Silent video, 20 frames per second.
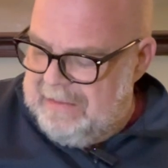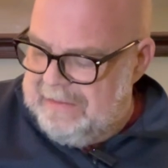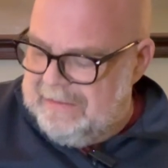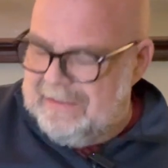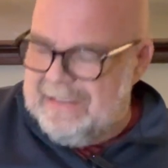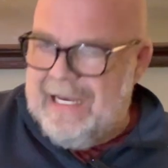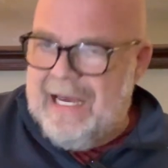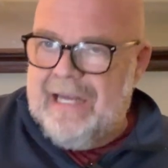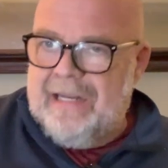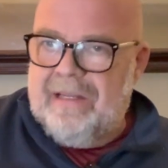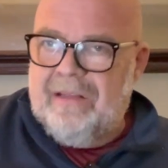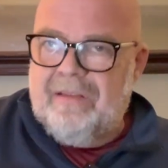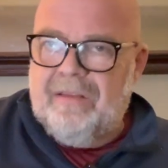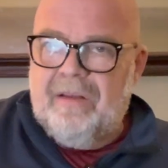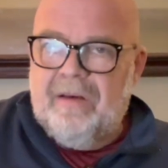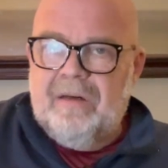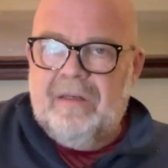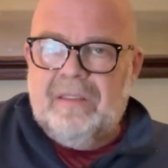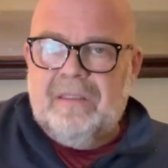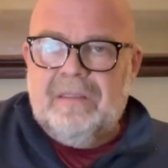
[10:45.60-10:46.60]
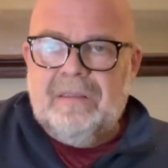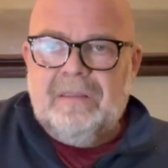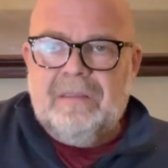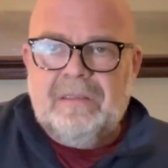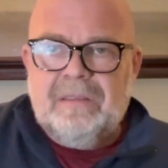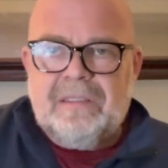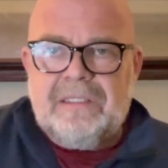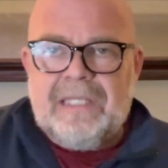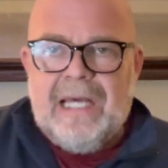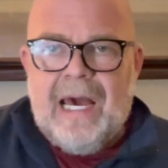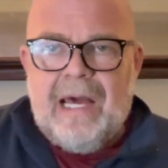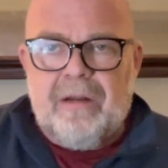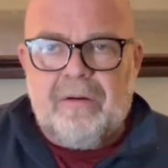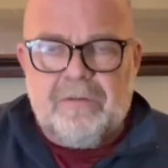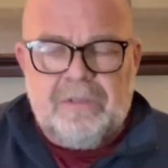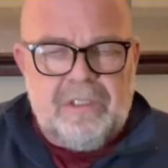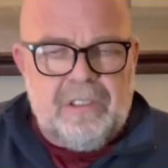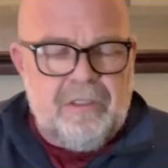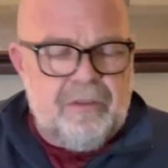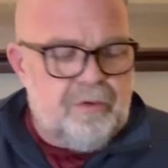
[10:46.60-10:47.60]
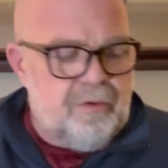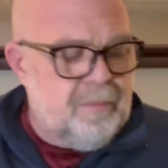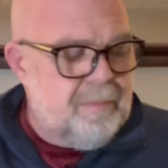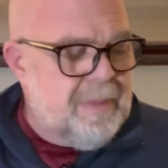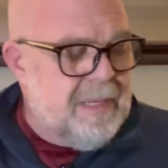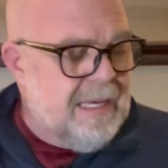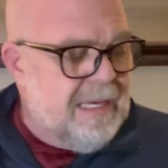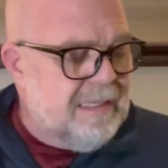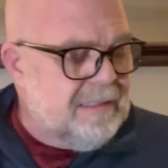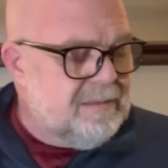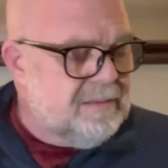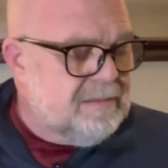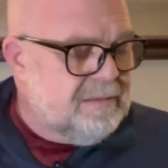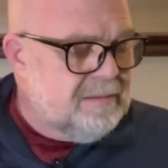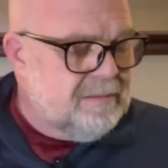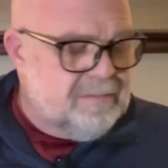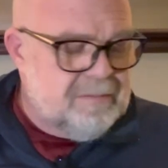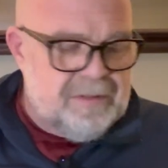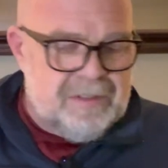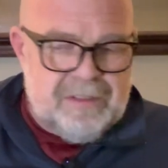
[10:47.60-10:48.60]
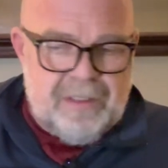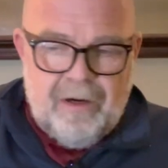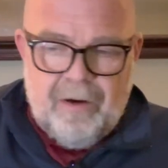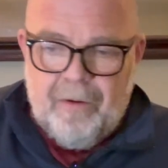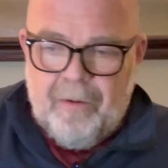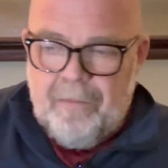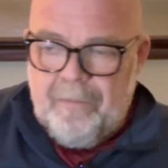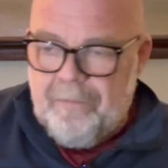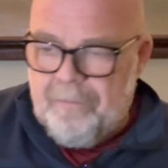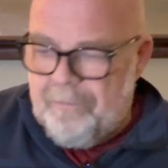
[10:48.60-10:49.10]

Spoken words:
sanded the saddles a little bit. So